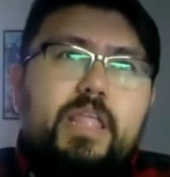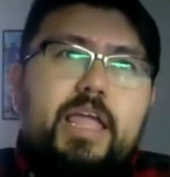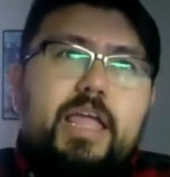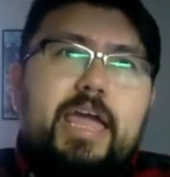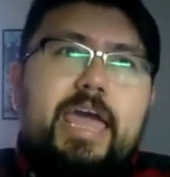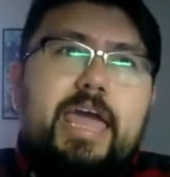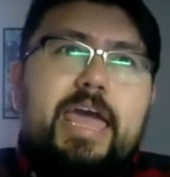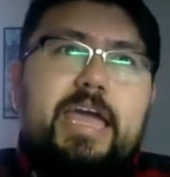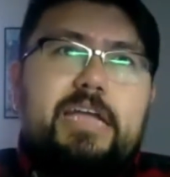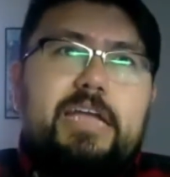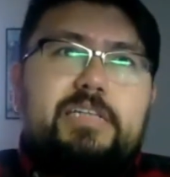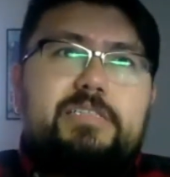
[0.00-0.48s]

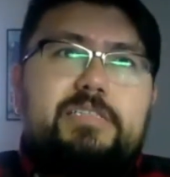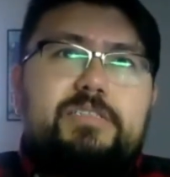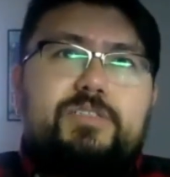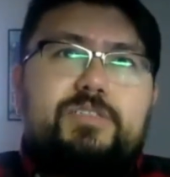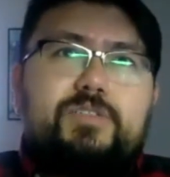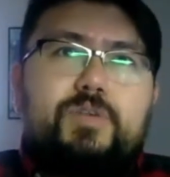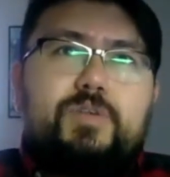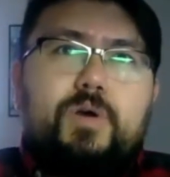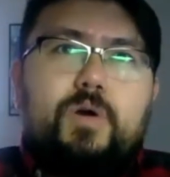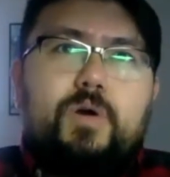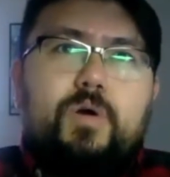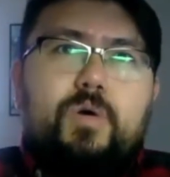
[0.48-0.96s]
And
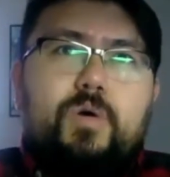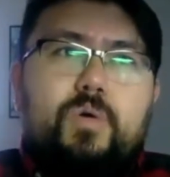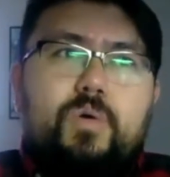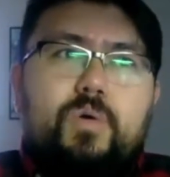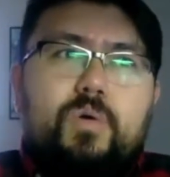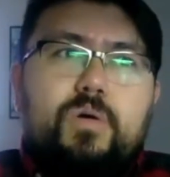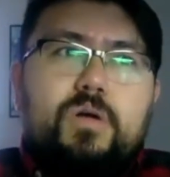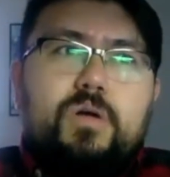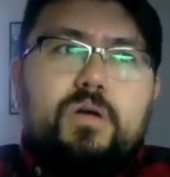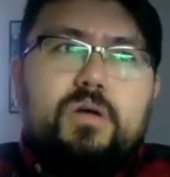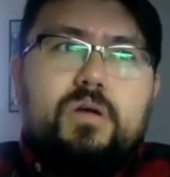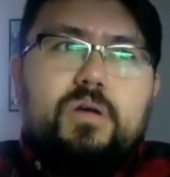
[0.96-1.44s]
so
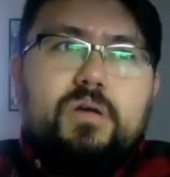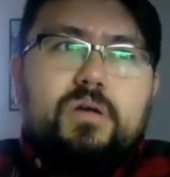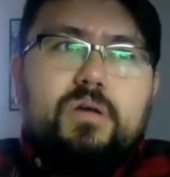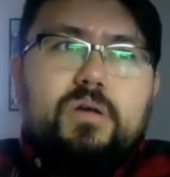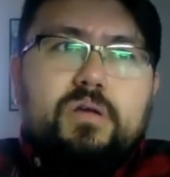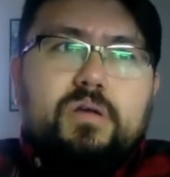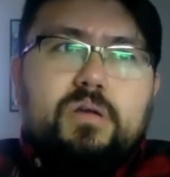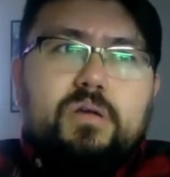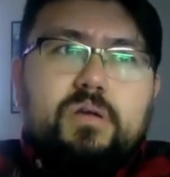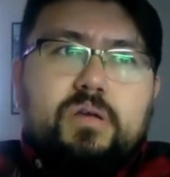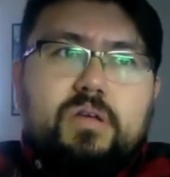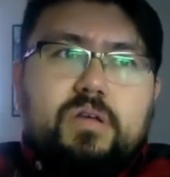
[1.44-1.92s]

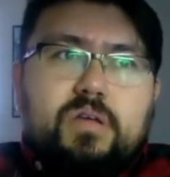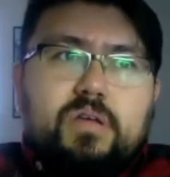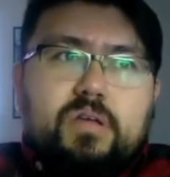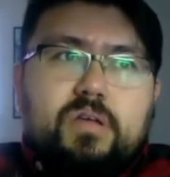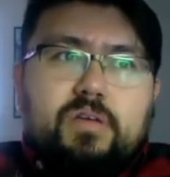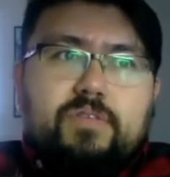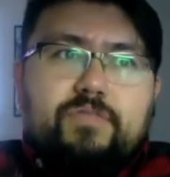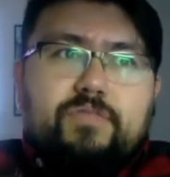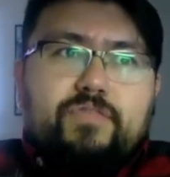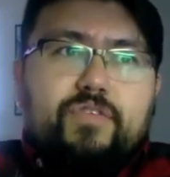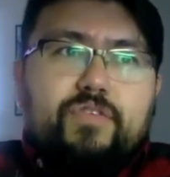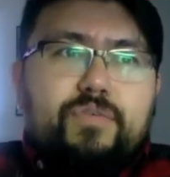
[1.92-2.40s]

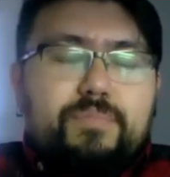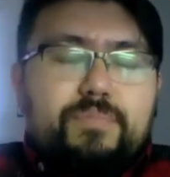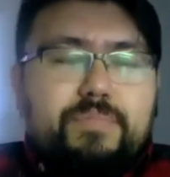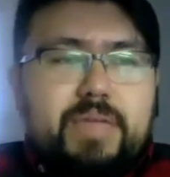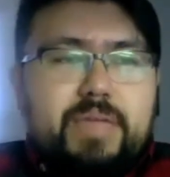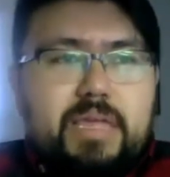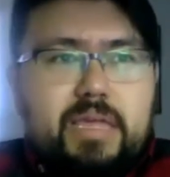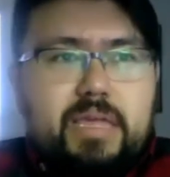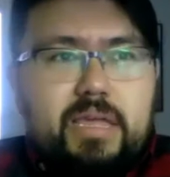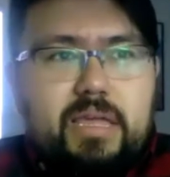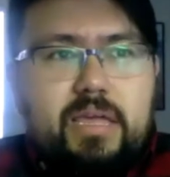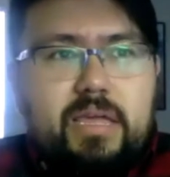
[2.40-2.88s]
for
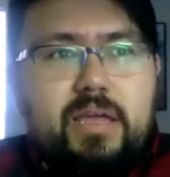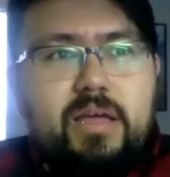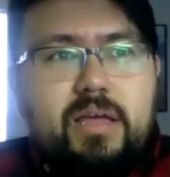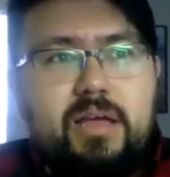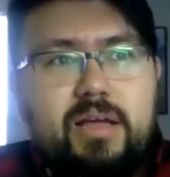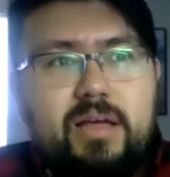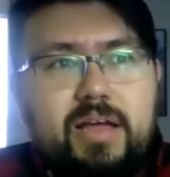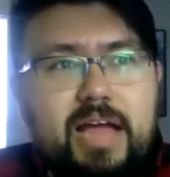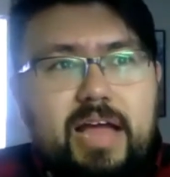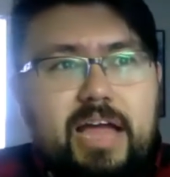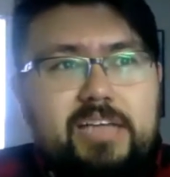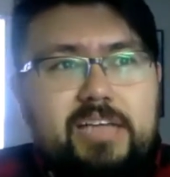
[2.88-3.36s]
me,
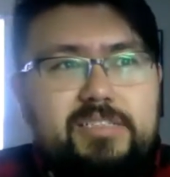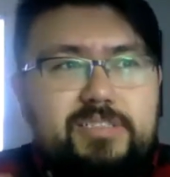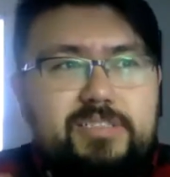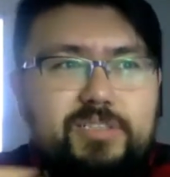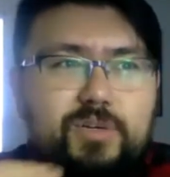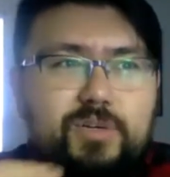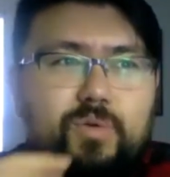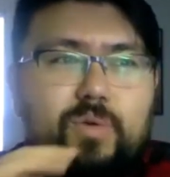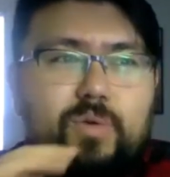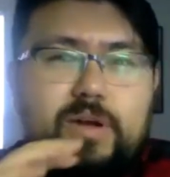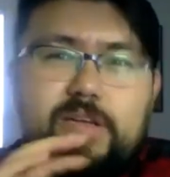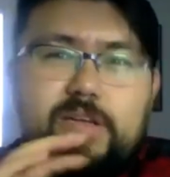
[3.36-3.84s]
I
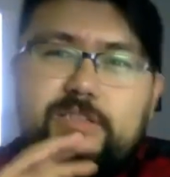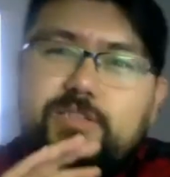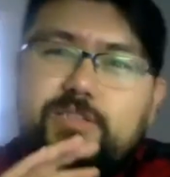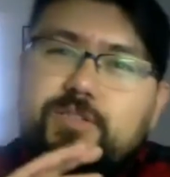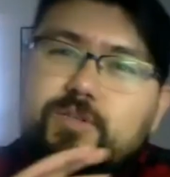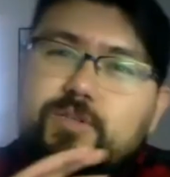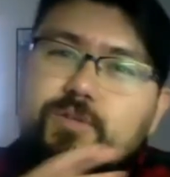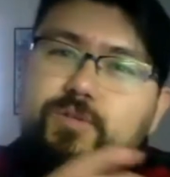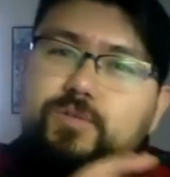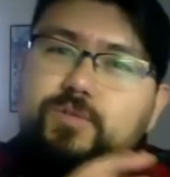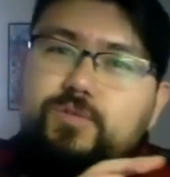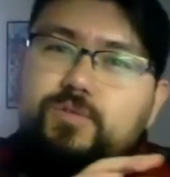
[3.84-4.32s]
still wanted
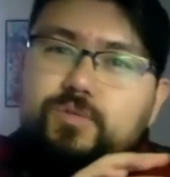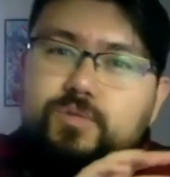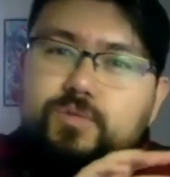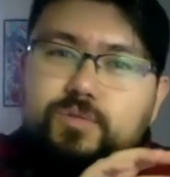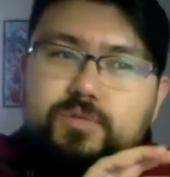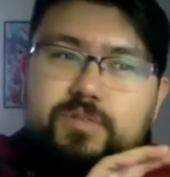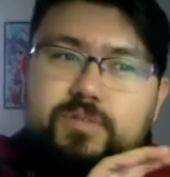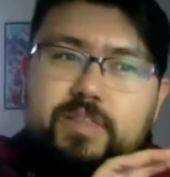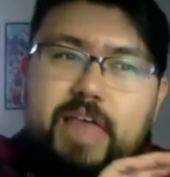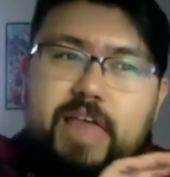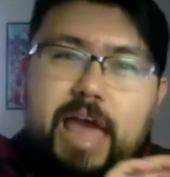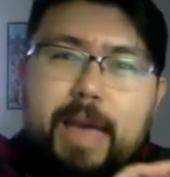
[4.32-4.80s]
to use
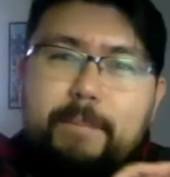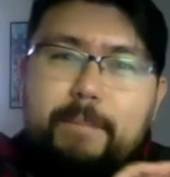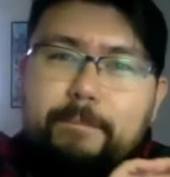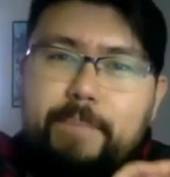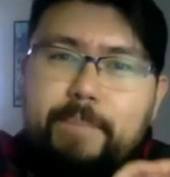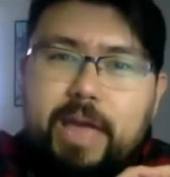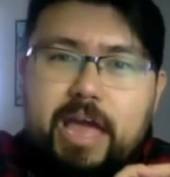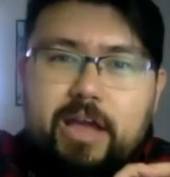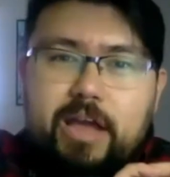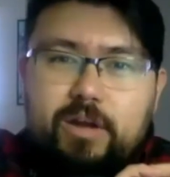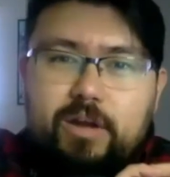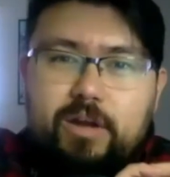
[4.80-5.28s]
that
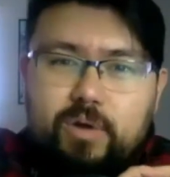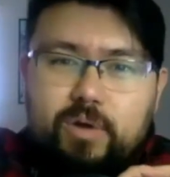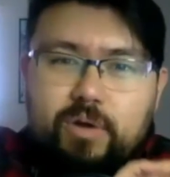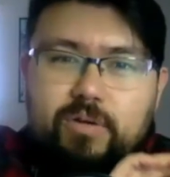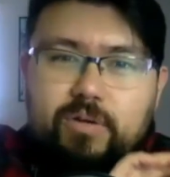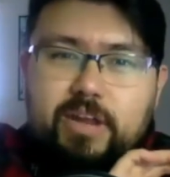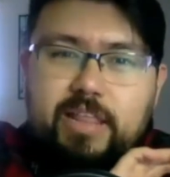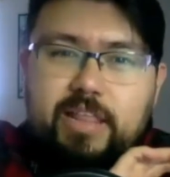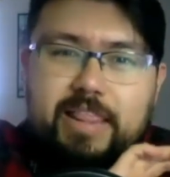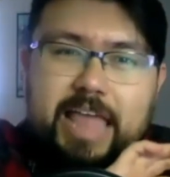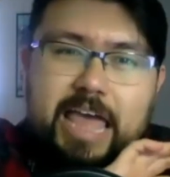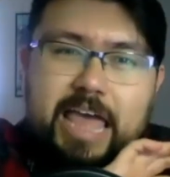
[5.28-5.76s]

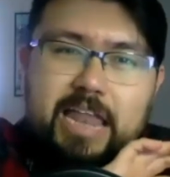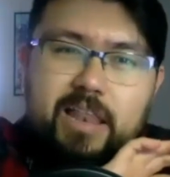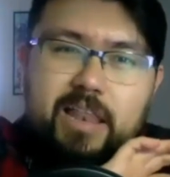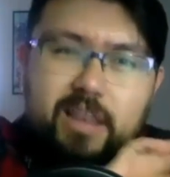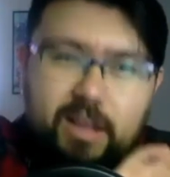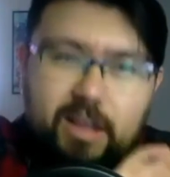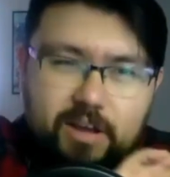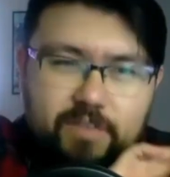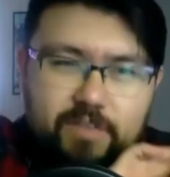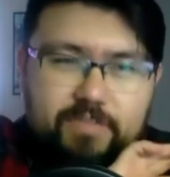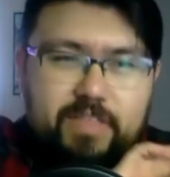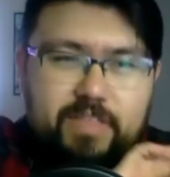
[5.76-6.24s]
background and that
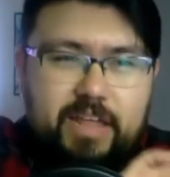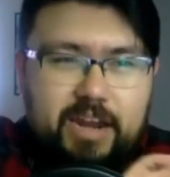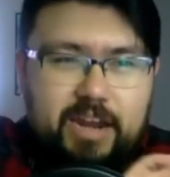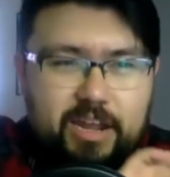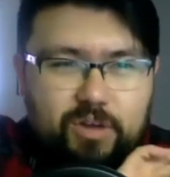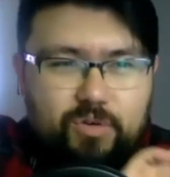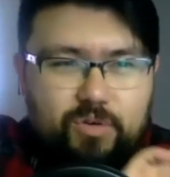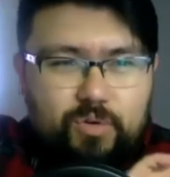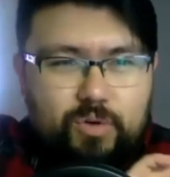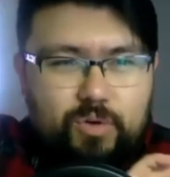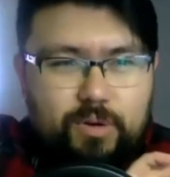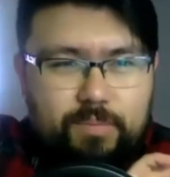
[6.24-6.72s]
love that I
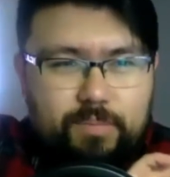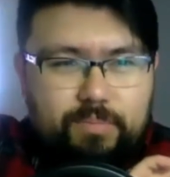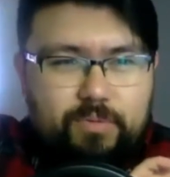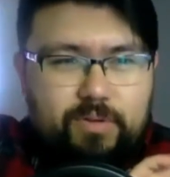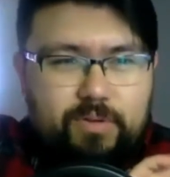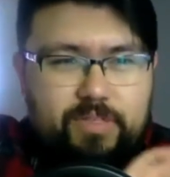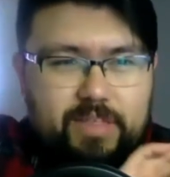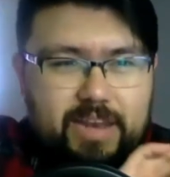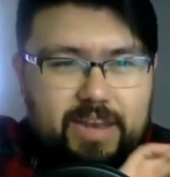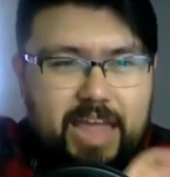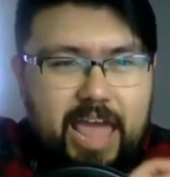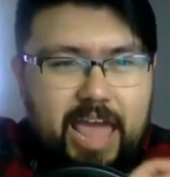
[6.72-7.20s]
grew up with
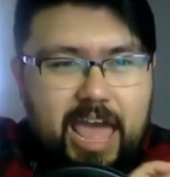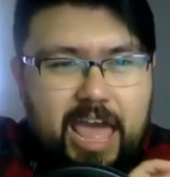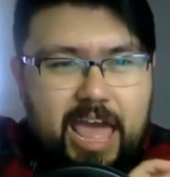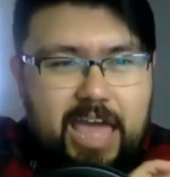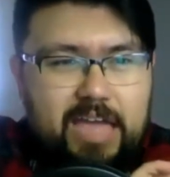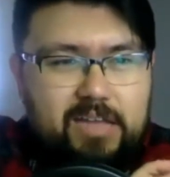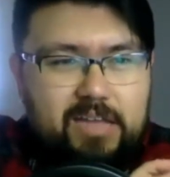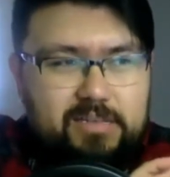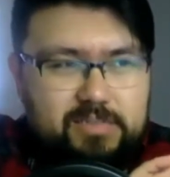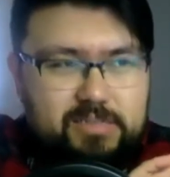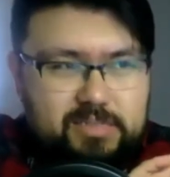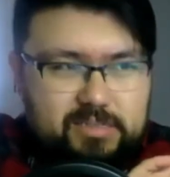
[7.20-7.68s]
and
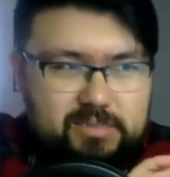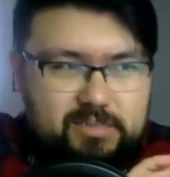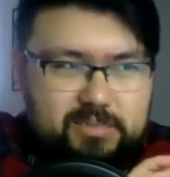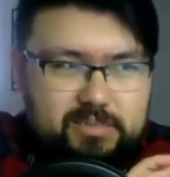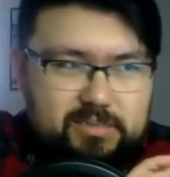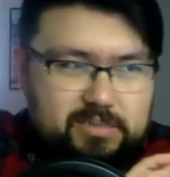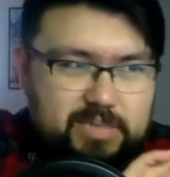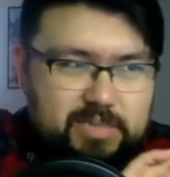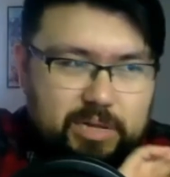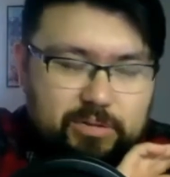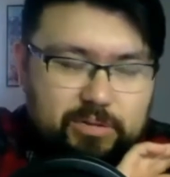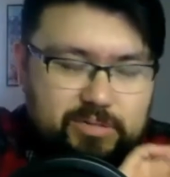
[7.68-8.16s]
had
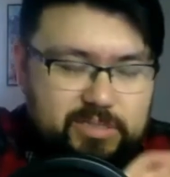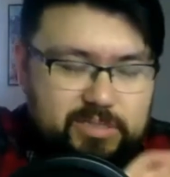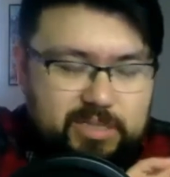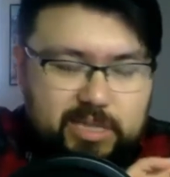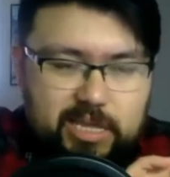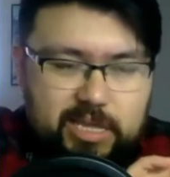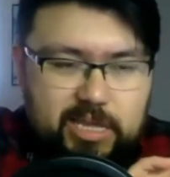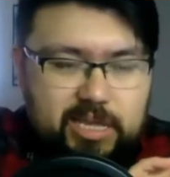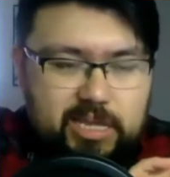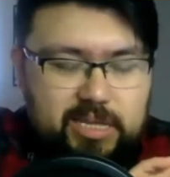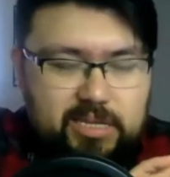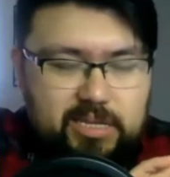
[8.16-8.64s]
since I was a
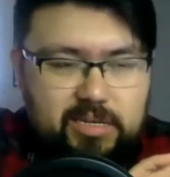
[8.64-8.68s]
kid